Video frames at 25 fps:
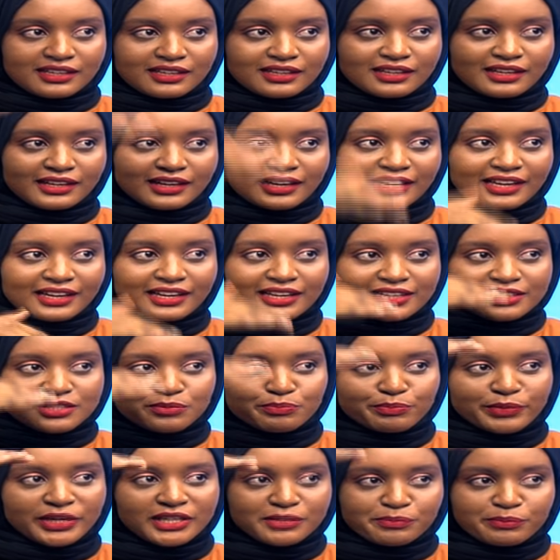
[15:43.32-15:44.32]
inaenda,
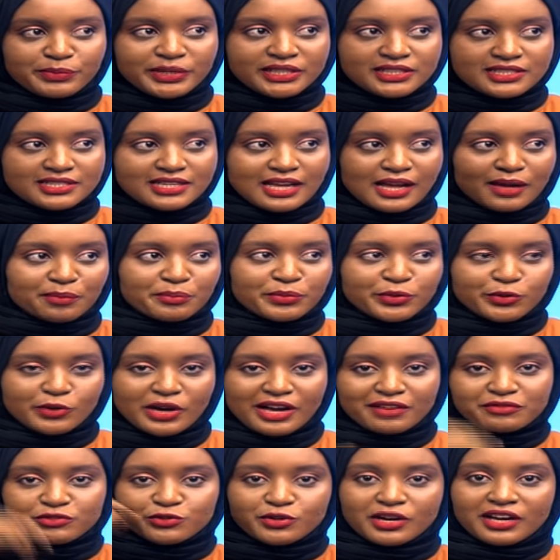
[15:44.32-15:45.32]
it builds up. You
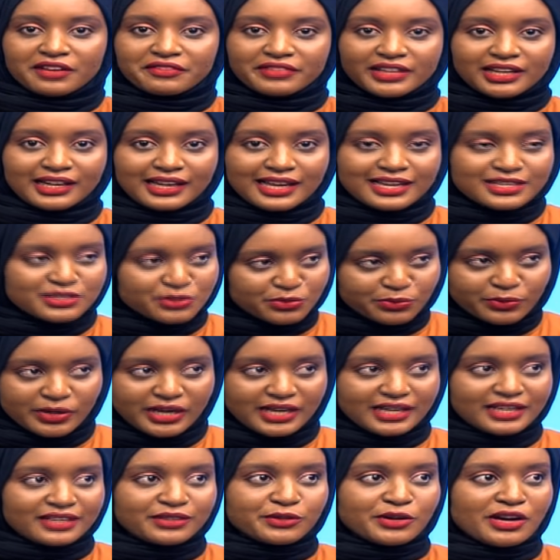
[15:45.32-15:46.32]
have to have the last
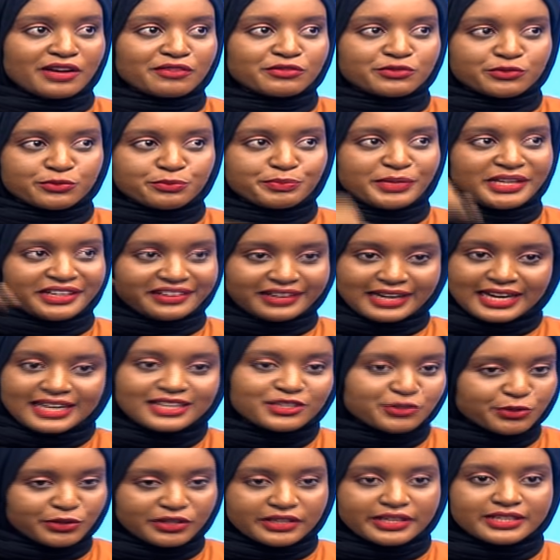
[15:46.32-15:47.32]
word. You have to be
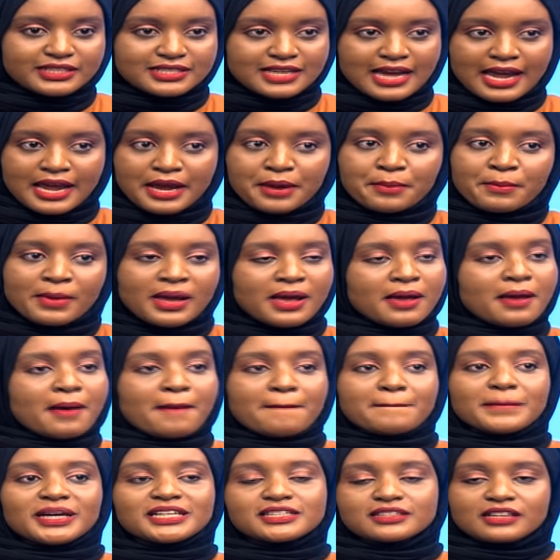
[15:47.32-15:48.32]
right all the time.
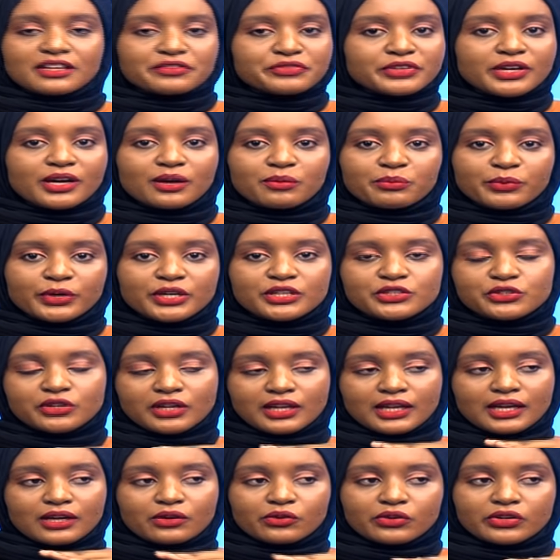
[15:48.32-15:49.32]
But in Africa point, you're
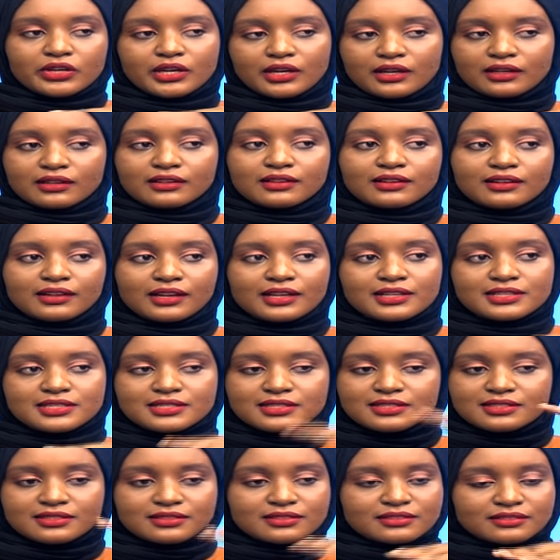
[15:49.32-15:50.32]
like, okay, let's
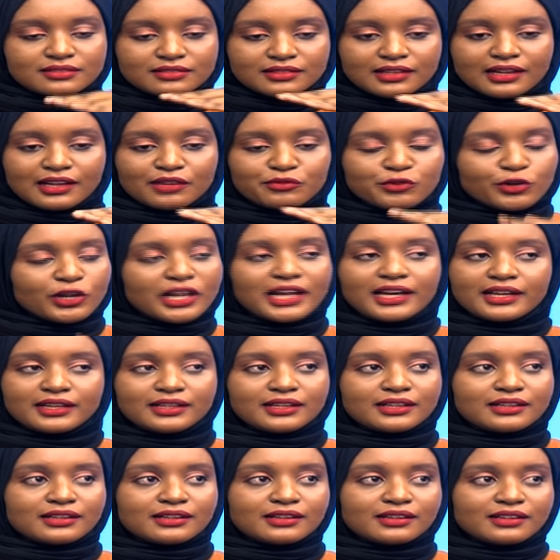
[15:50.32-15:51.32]

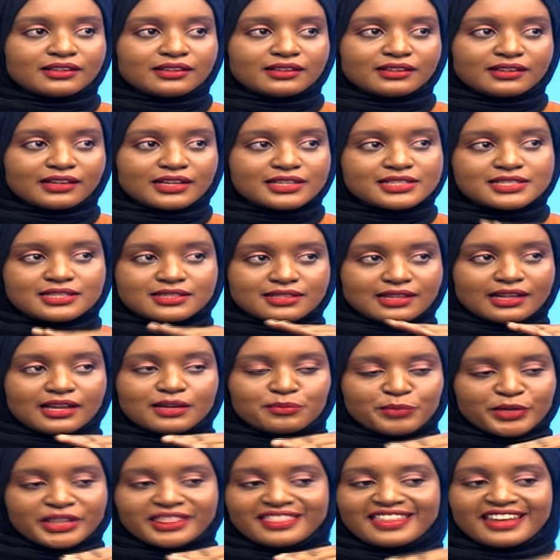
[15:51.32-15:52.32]
level-headed. Let
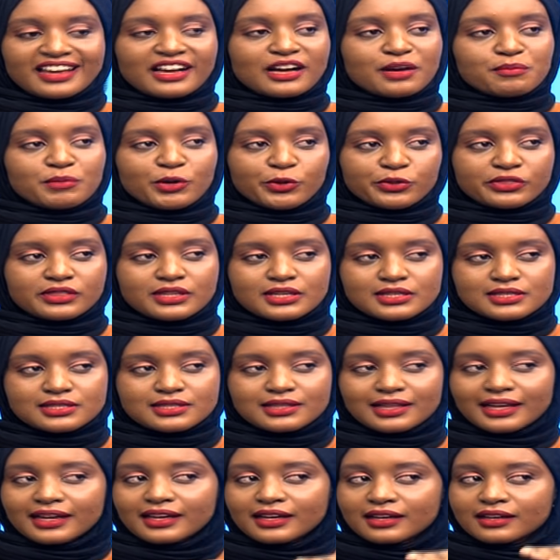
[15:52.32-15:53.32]
me think about this,
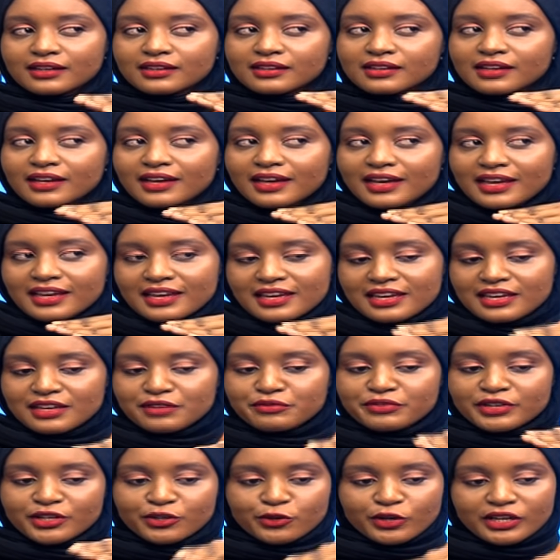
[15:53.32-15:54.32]
like,
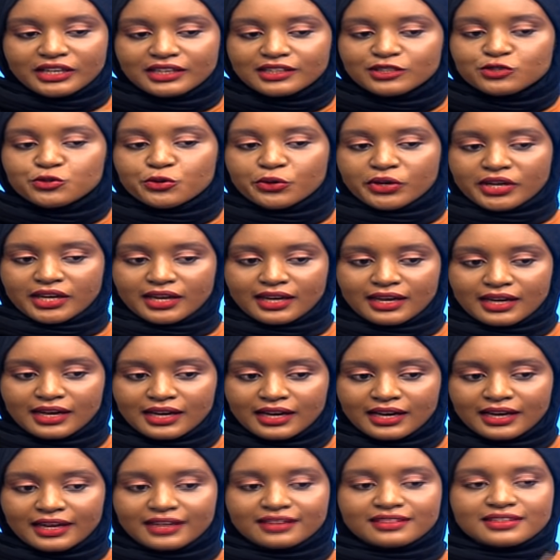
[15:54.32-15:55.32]
even though
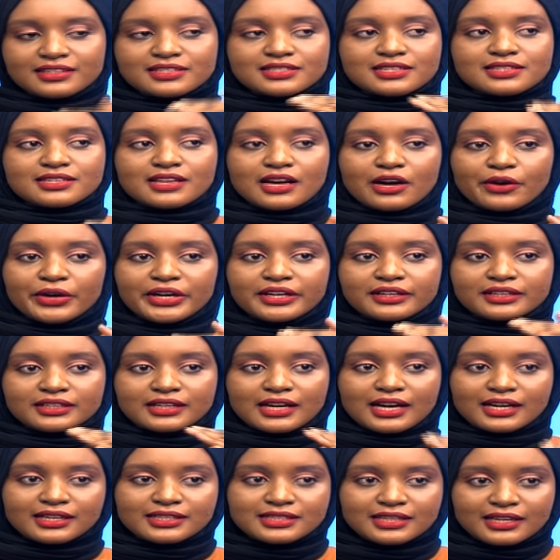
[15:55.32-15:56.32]
ilitokea, and this is how I
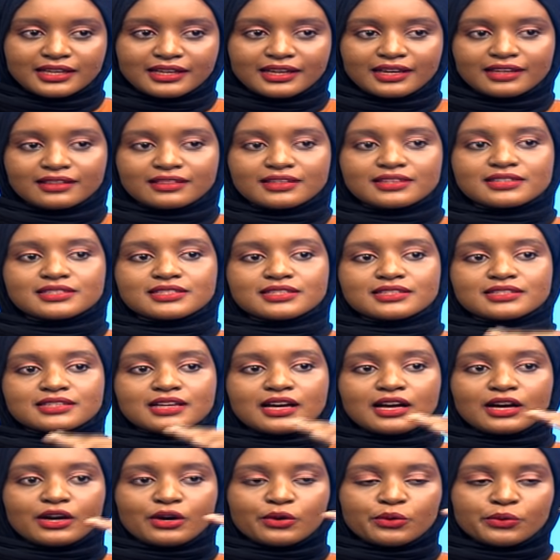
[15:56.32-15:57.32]
reacted, and this is
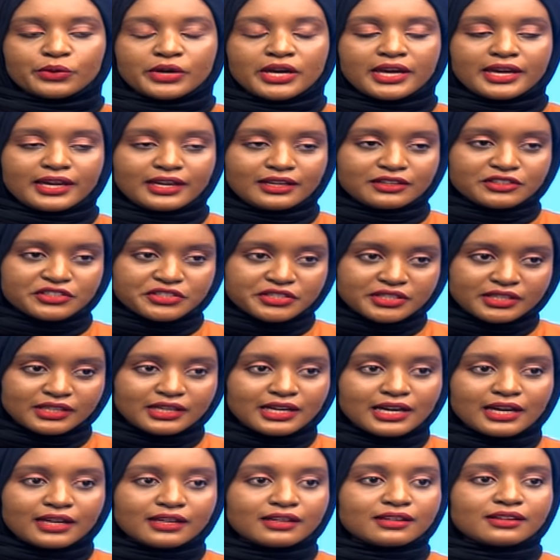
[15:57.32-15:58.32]
how it
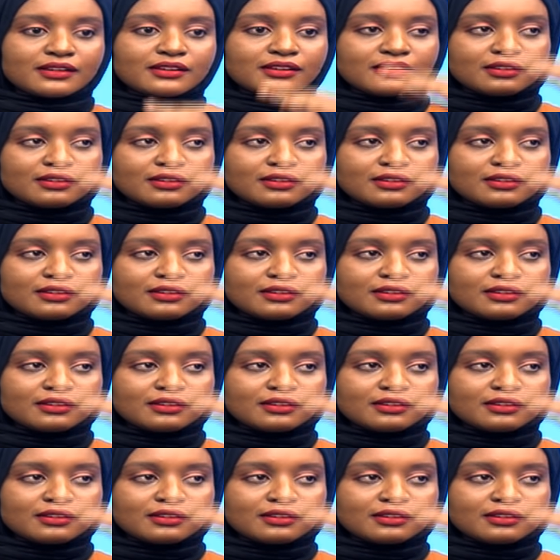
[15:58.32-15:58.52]
triggered,